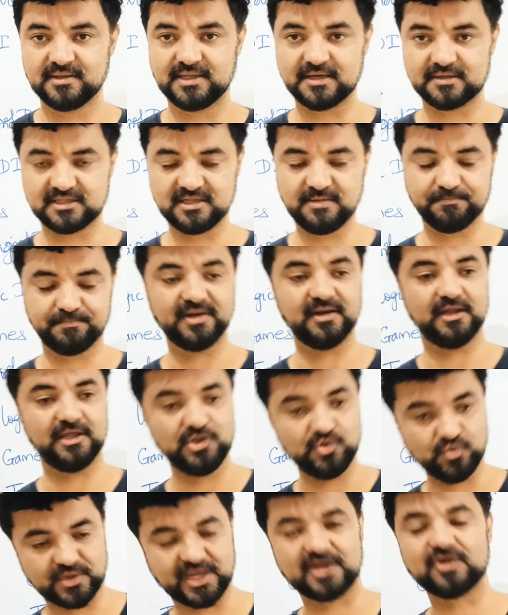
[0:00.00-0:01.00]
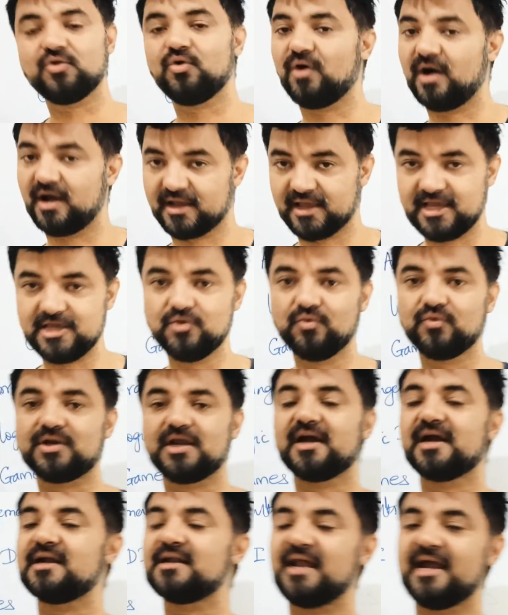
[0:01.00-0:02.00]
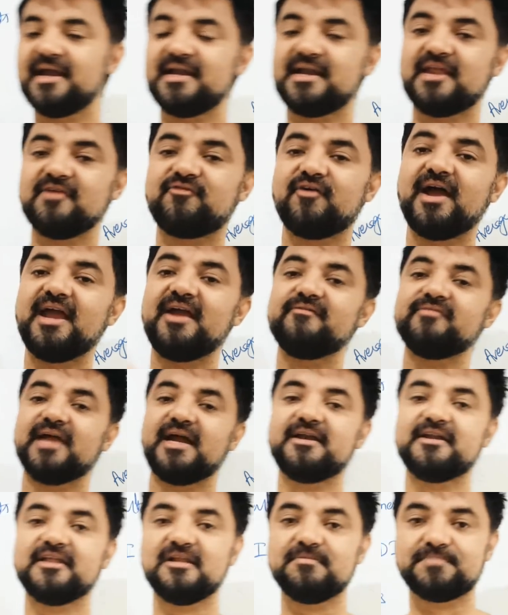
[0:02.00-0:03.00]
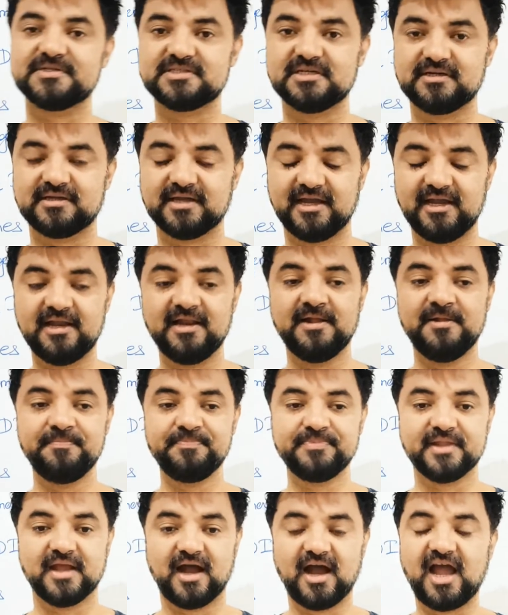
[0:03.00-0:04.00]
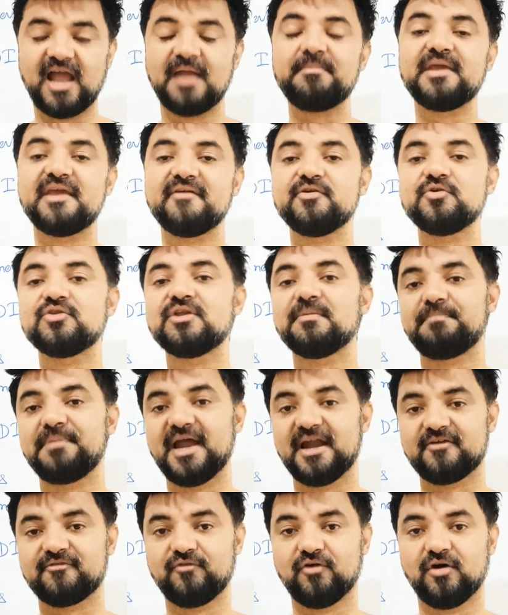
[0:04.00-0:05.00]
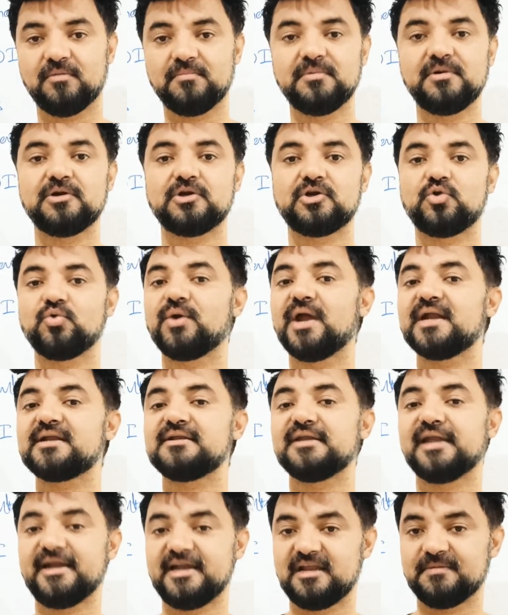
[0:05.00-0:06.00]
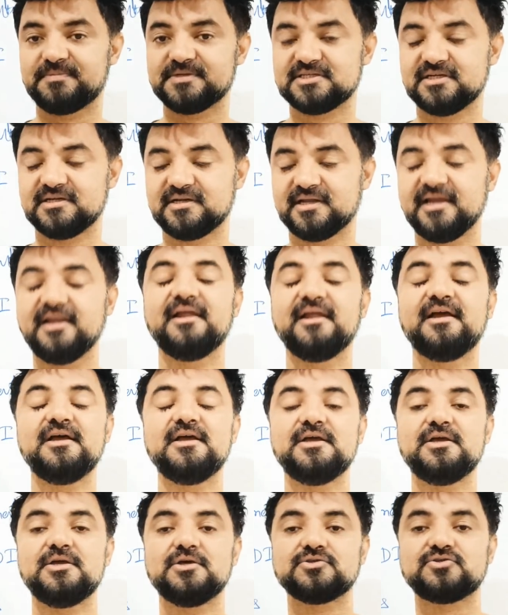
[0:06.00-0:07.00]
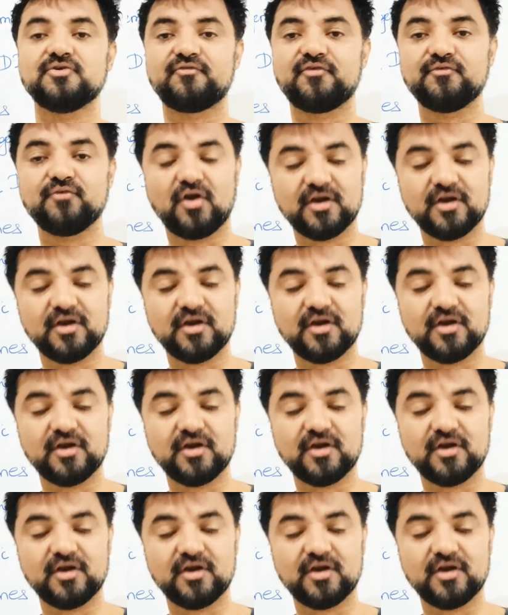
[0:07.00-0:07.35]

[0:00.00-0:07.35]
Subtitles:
That's simple. You can go again. You target 95, 99 percentile. I am giving you the platform to get 90 percentile. So if you're